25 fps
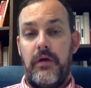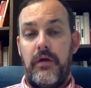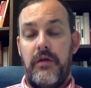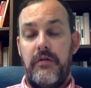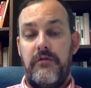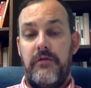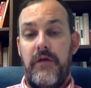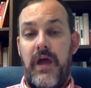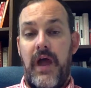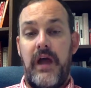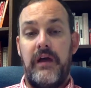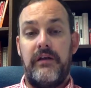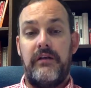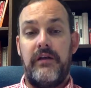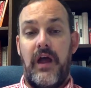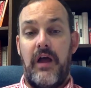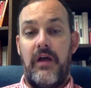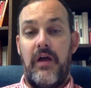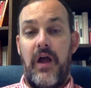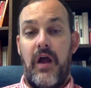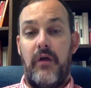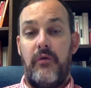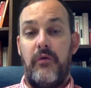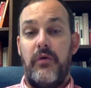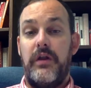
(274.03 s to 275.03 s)
In fact,
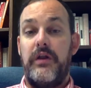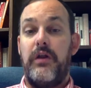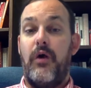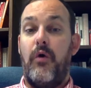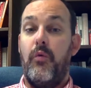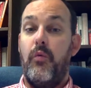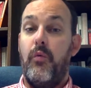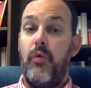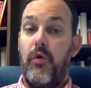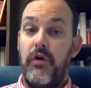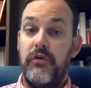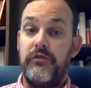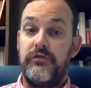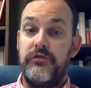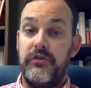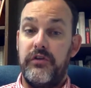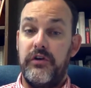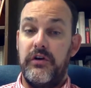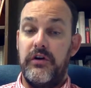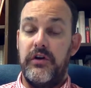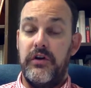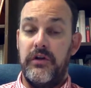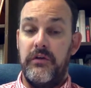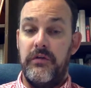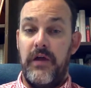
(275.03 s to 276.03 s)
I really don't want you
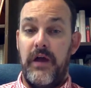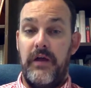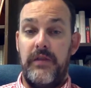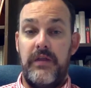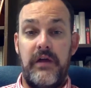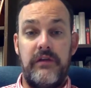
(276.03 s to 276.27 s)
to do that.